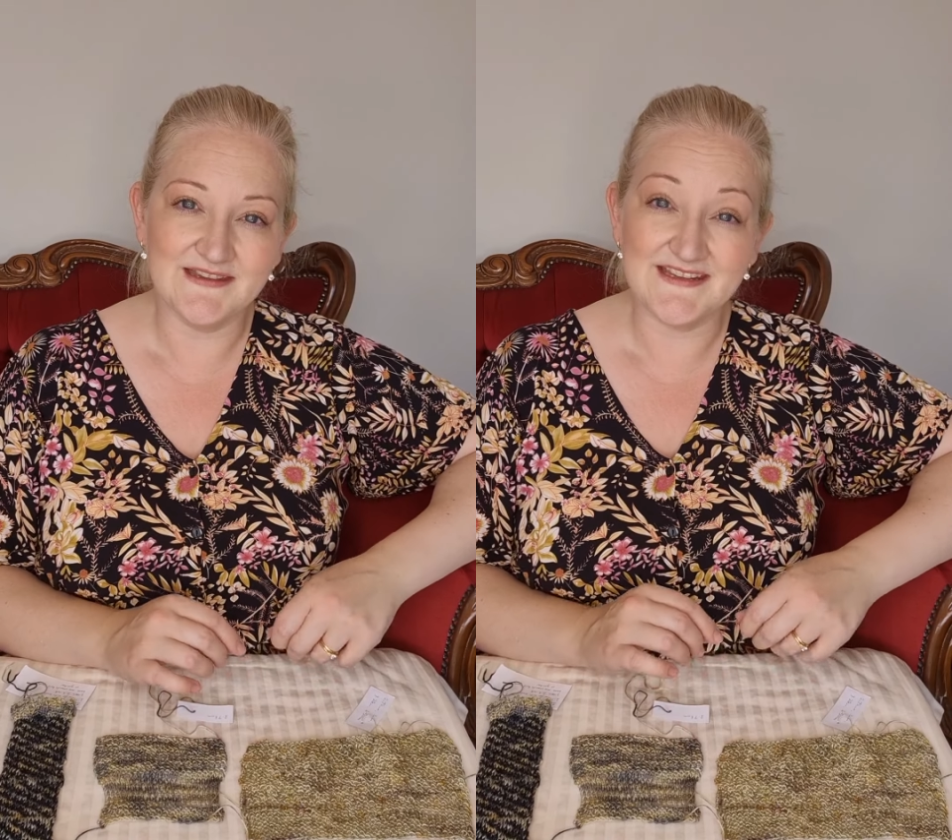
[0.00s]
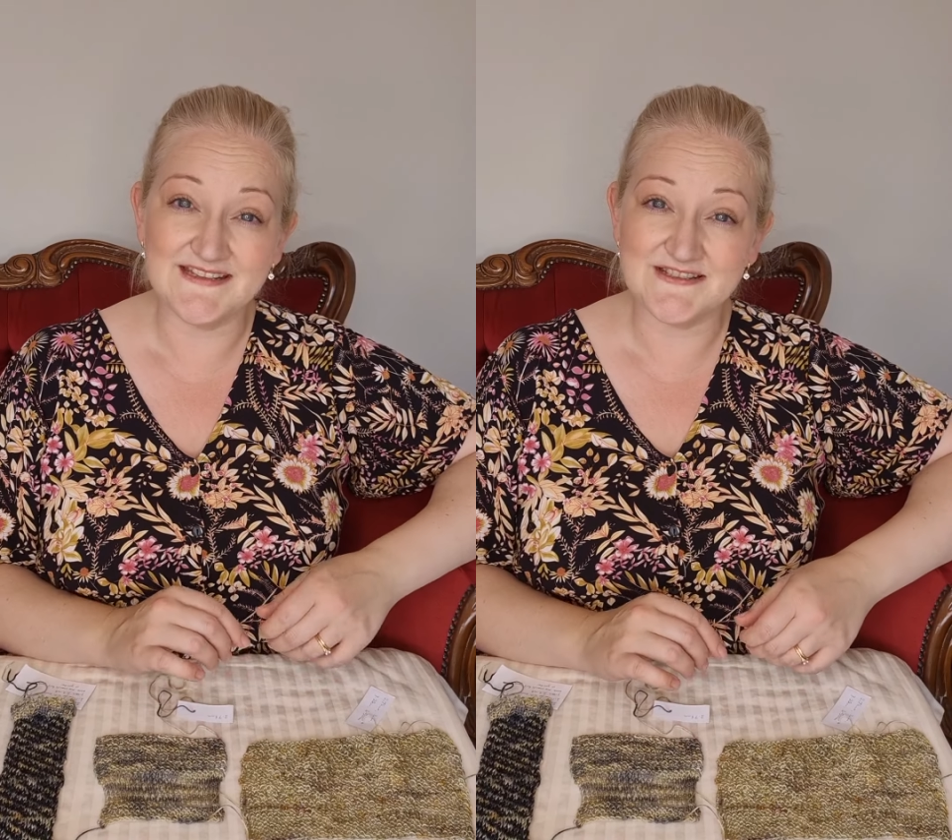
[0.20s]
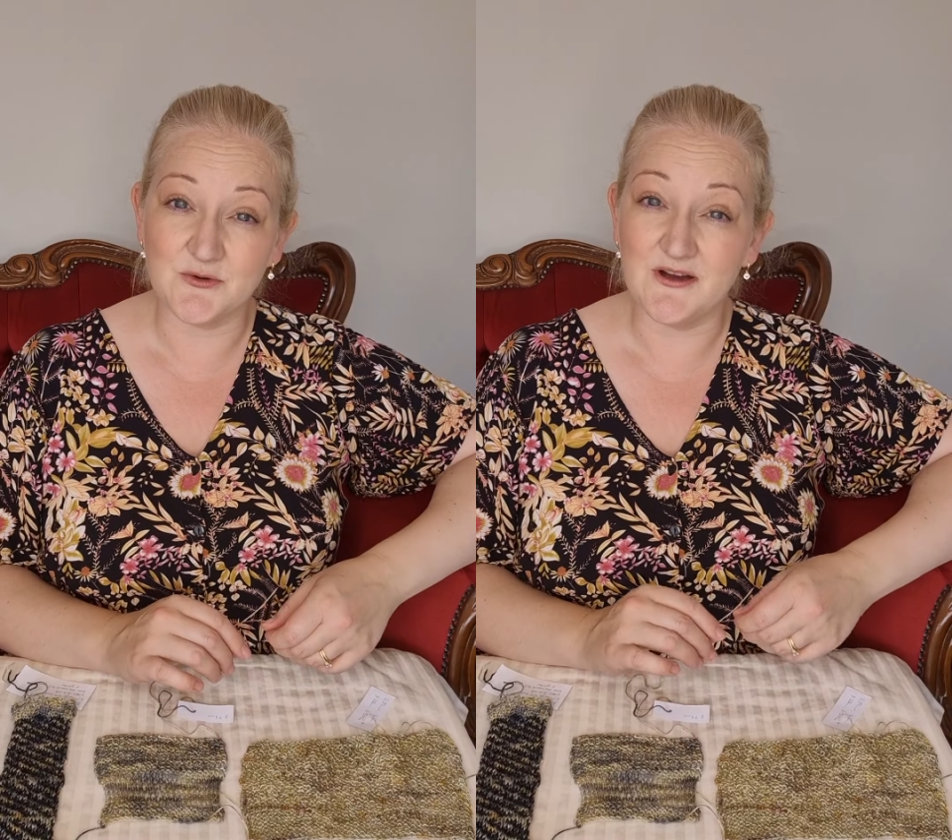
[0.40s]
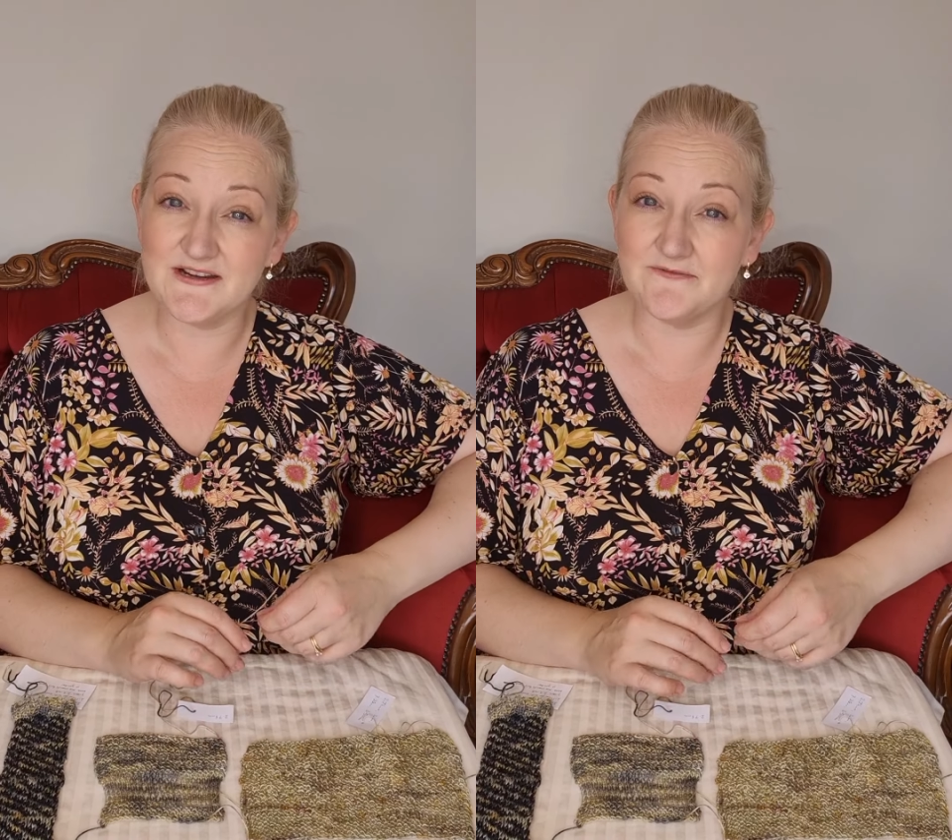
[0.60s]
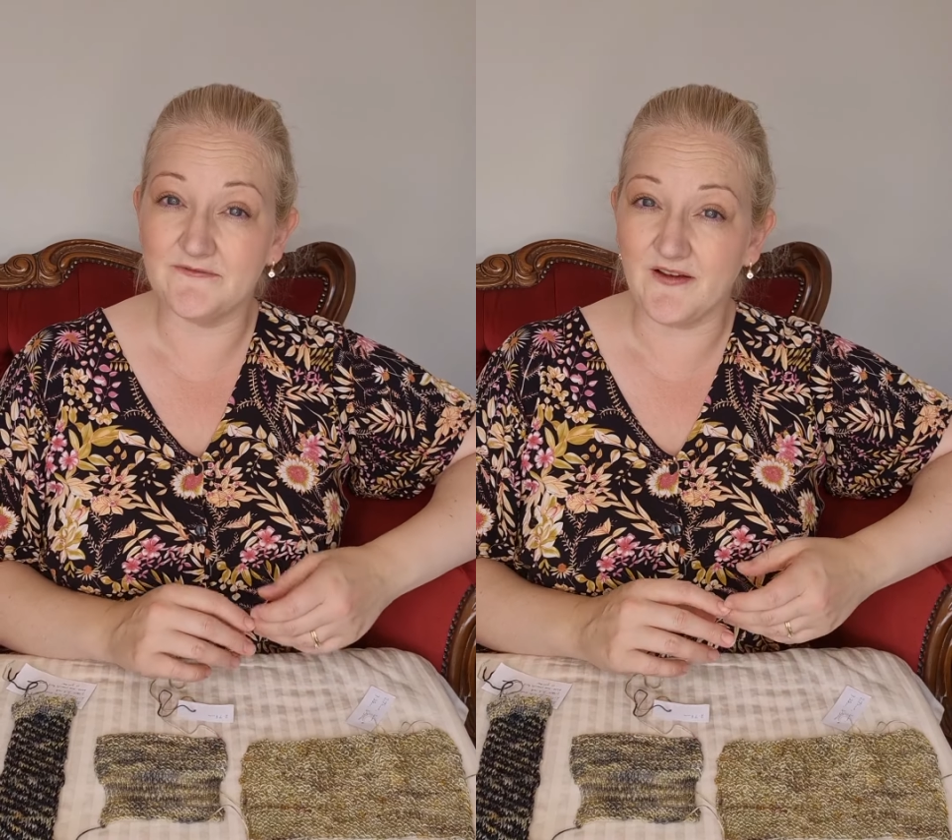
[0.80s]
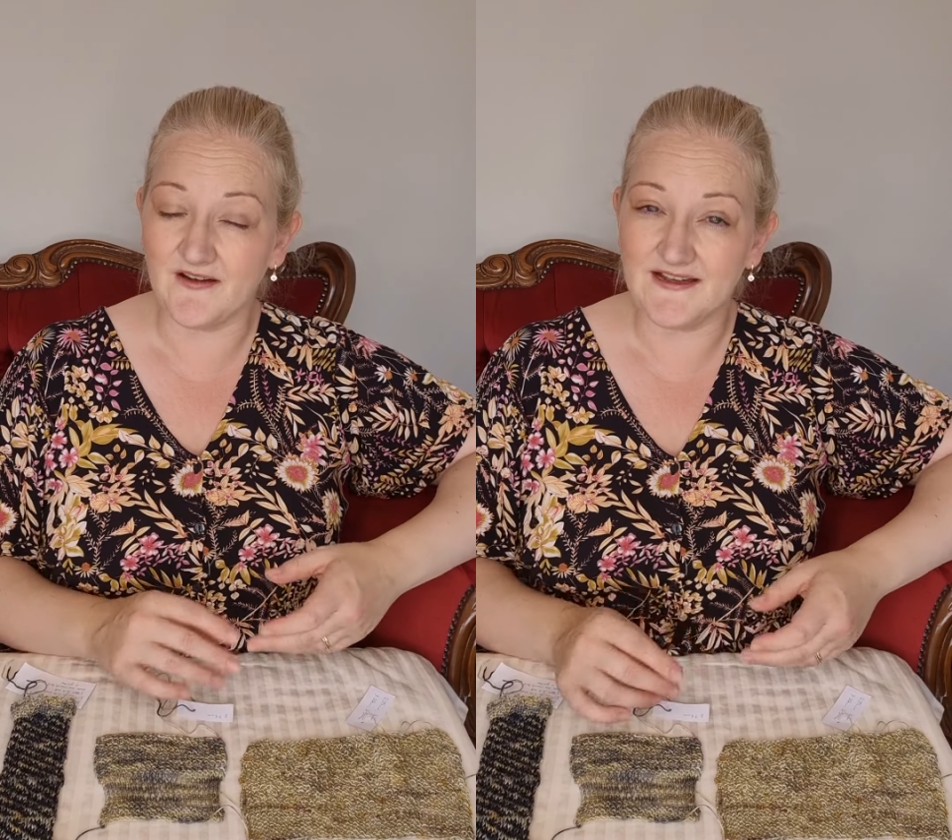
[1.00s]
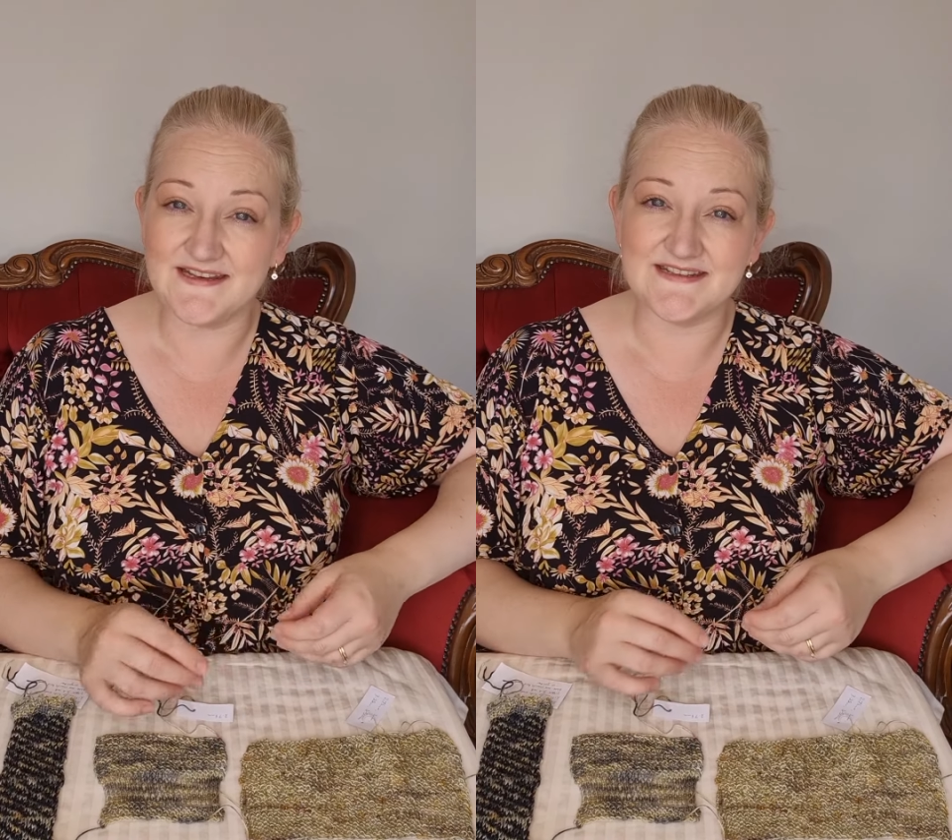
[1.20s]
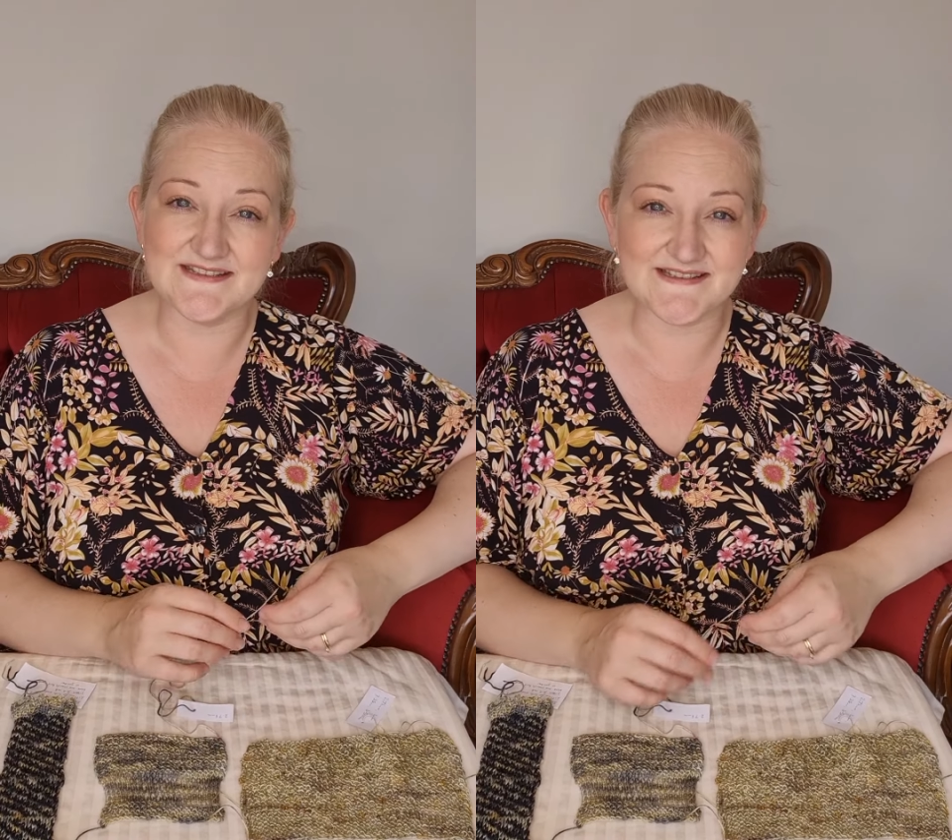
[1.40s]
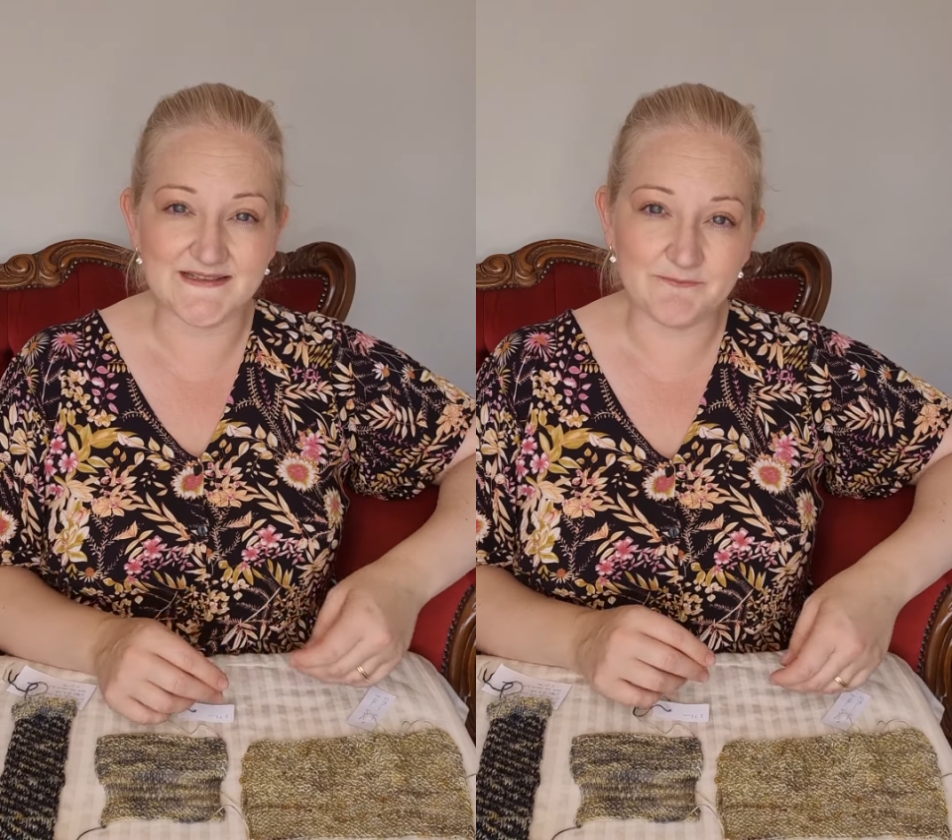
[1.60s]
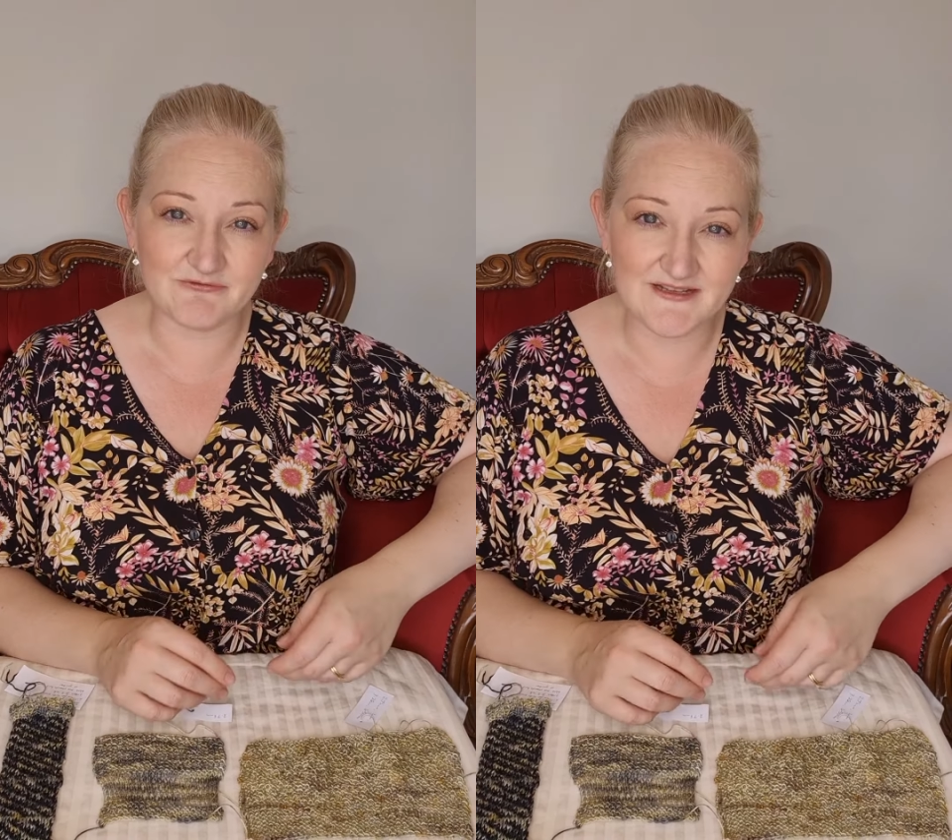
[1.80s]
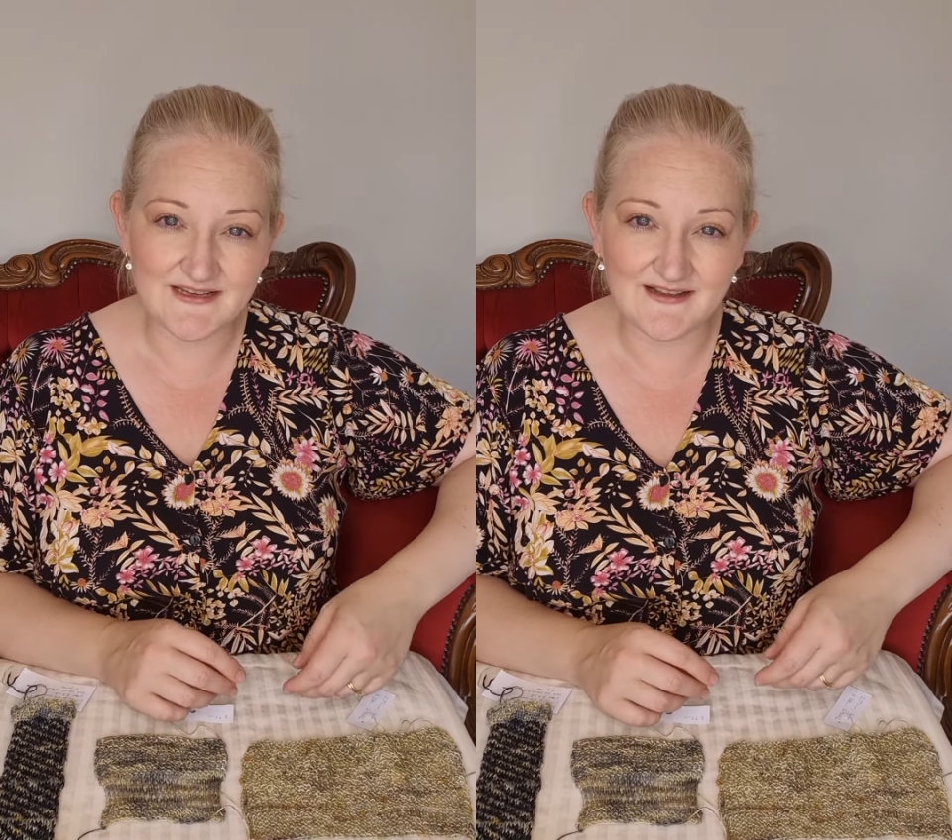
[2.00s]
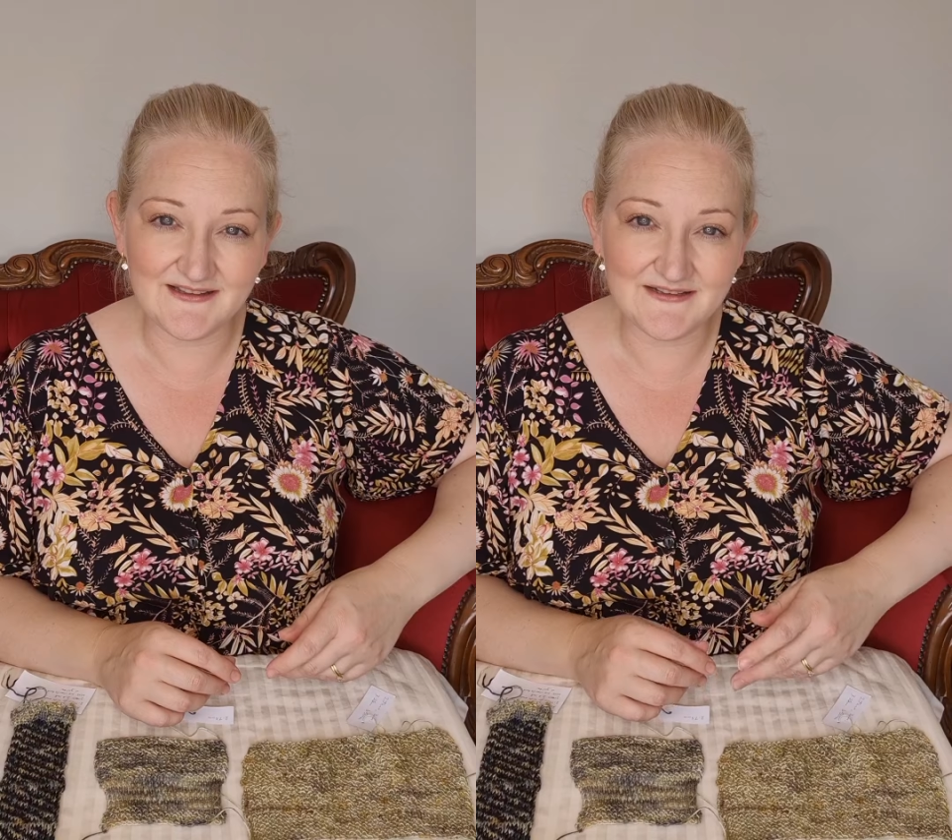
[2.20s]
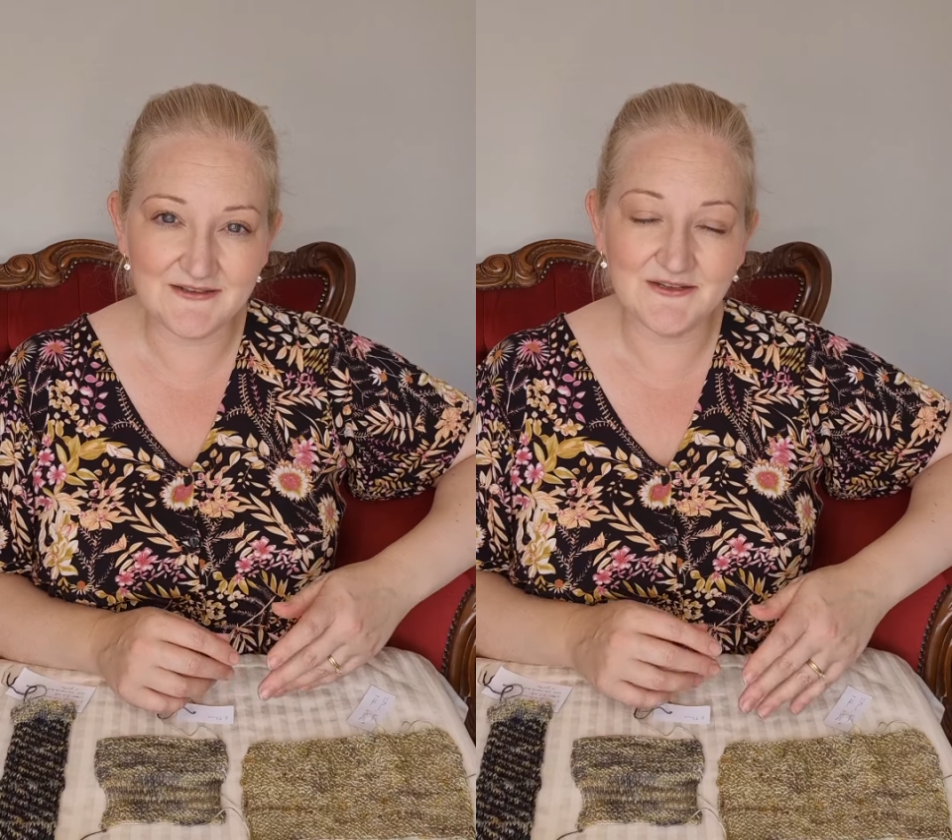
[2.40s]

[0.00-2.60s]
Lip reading: It's quite a fine slippery yarn,